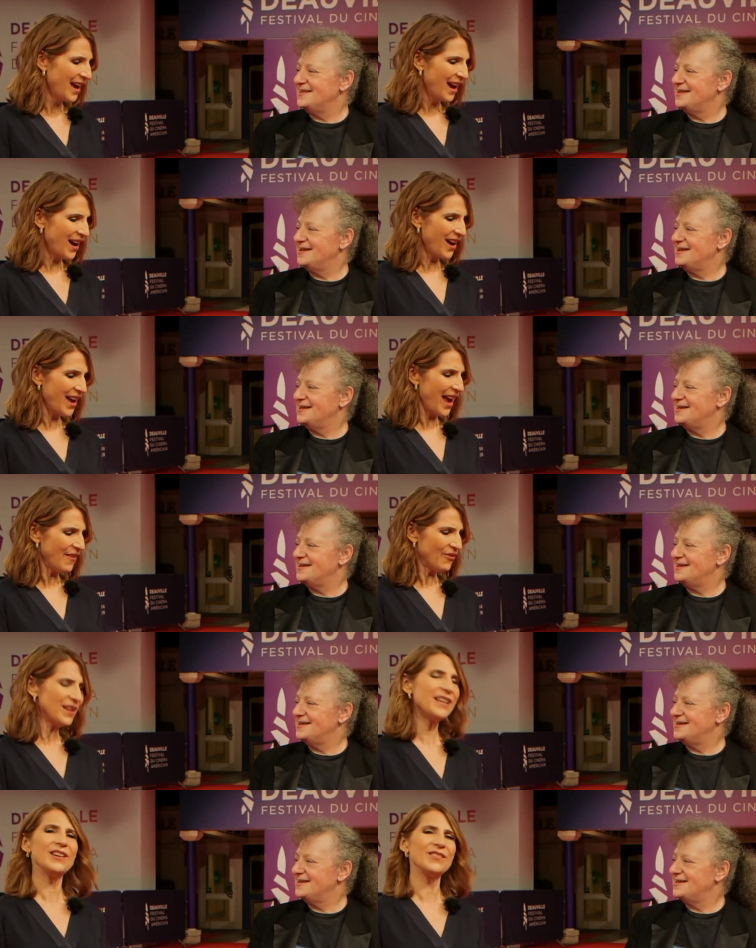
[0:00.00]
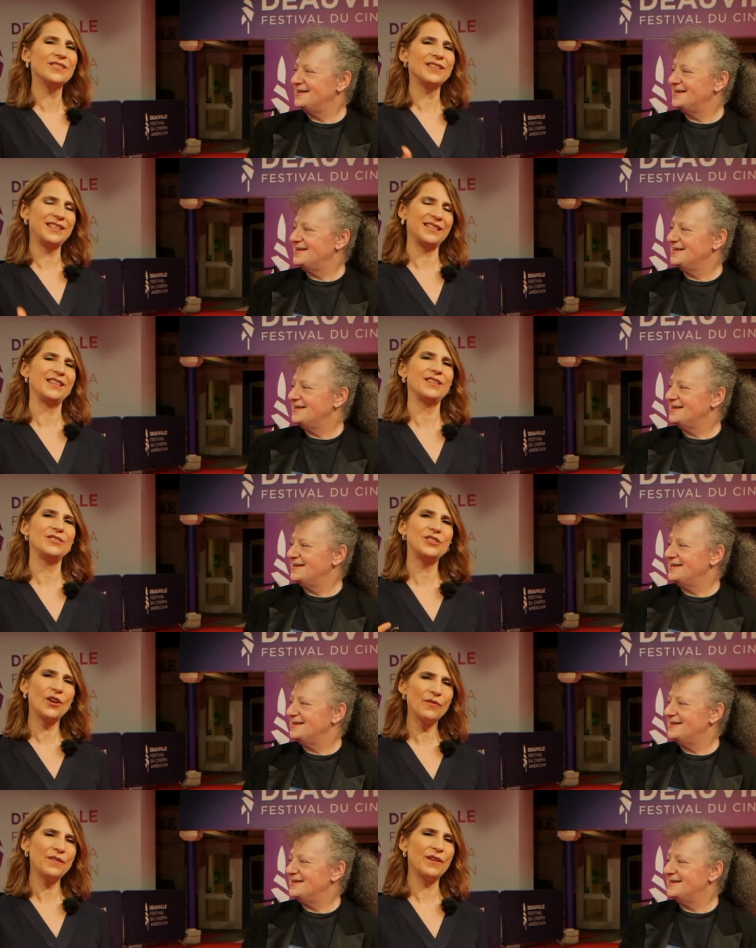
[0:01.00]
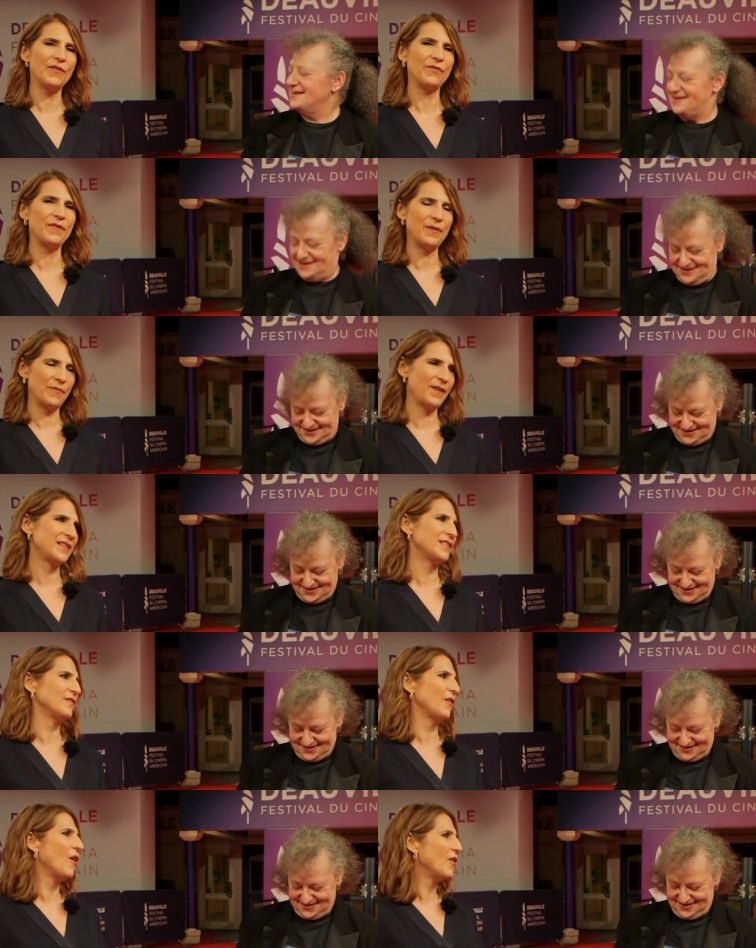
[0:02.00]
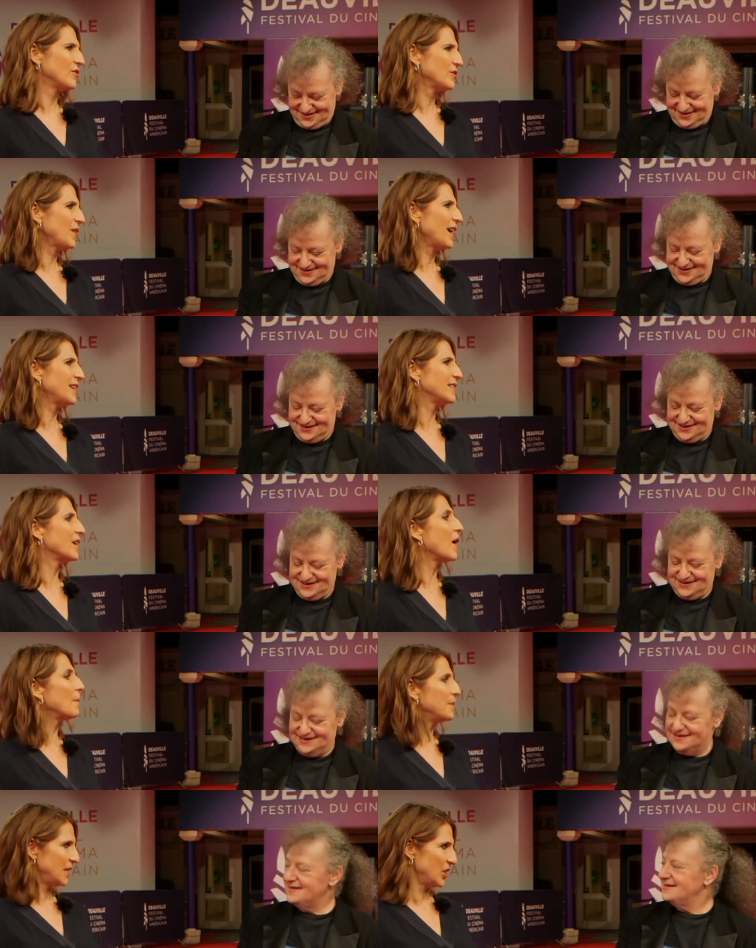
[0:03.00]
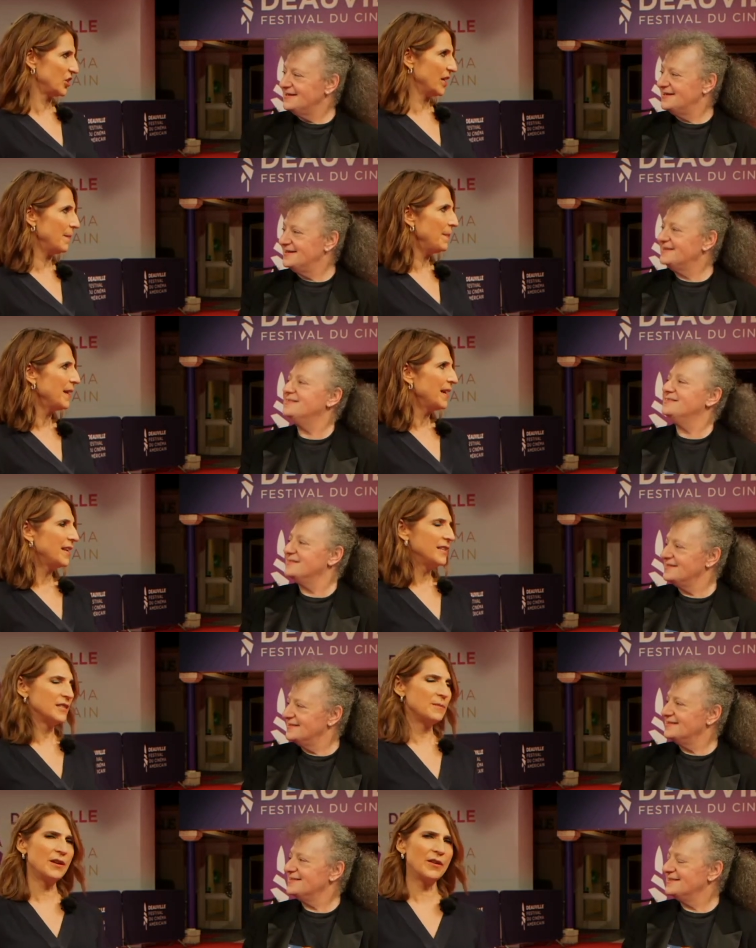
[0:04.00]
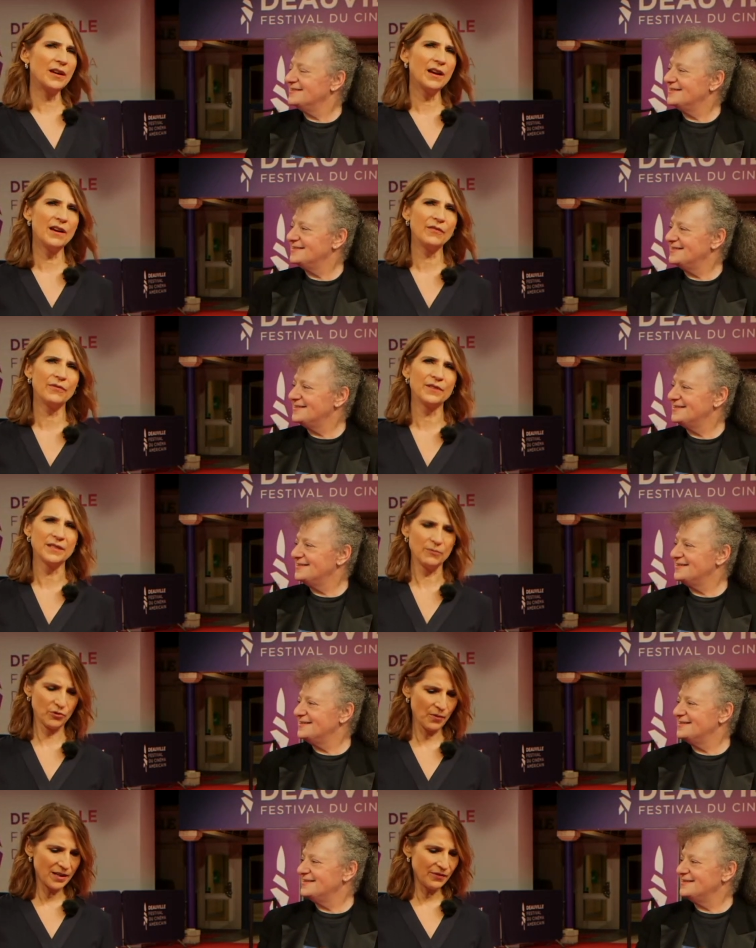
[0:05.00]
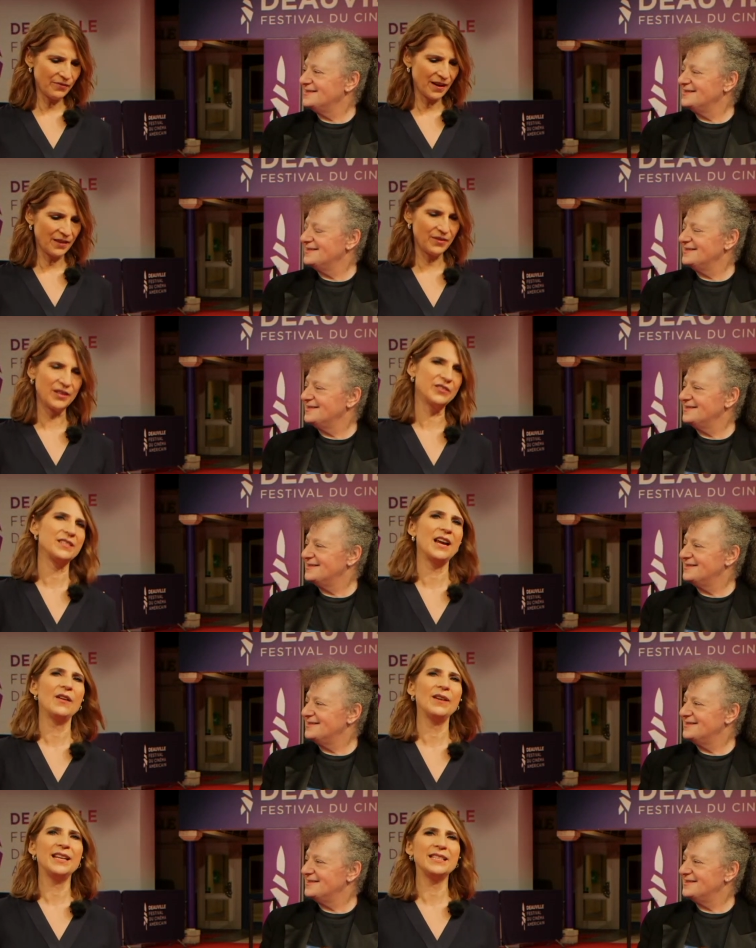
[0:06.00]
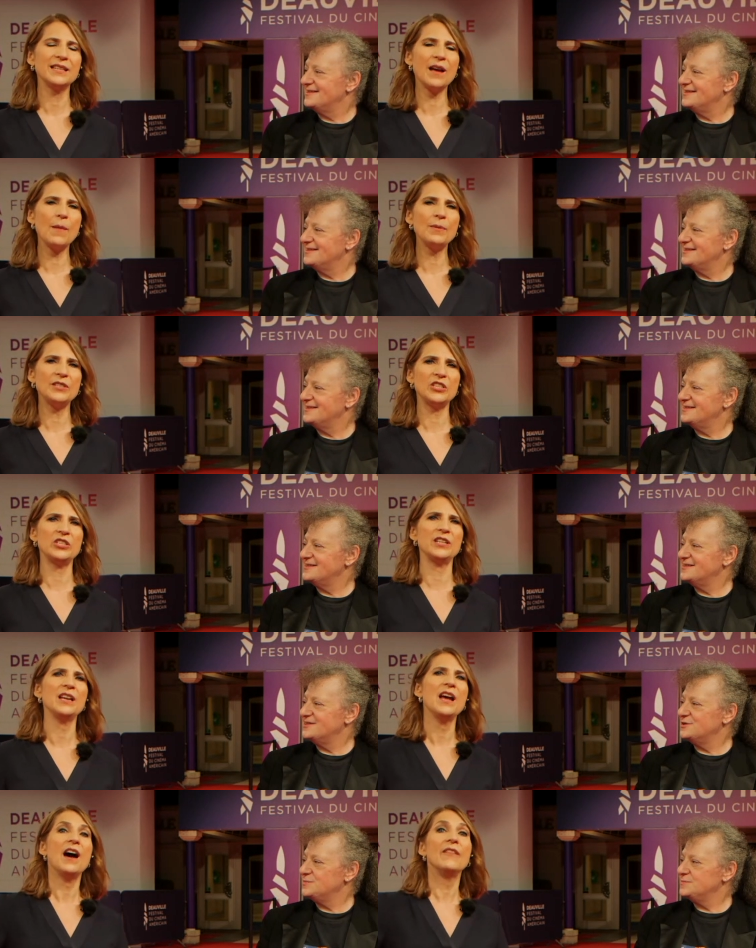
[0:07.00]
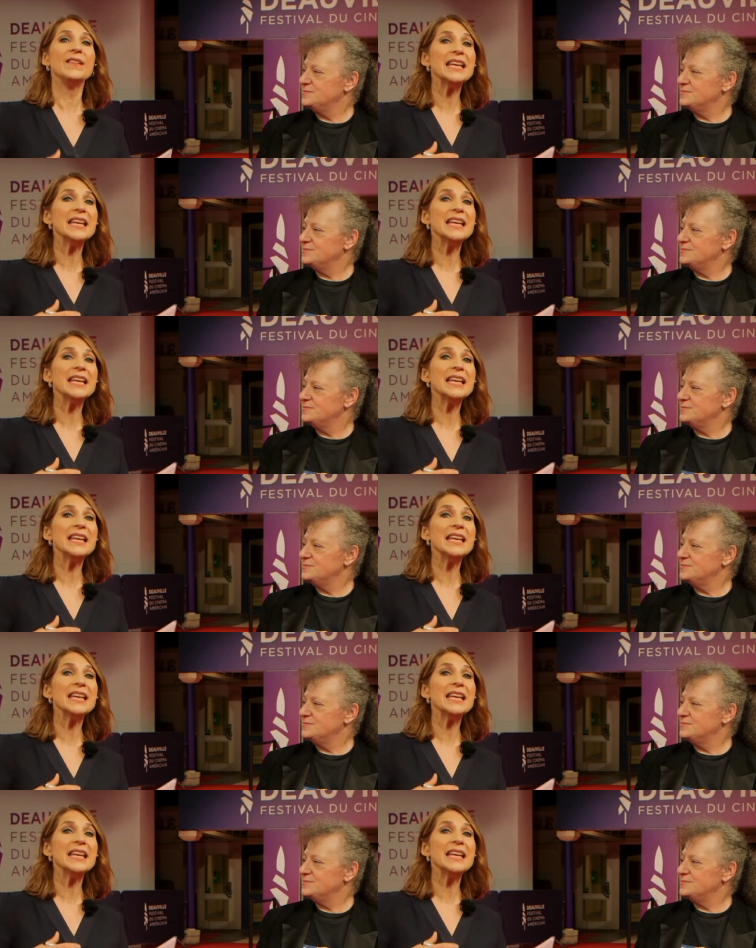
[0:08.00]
Speaker 1: Uh, every year, Lisa, the Deauville Film Festival also has a competition. This has been going on for some 25 years now, and it's a competition of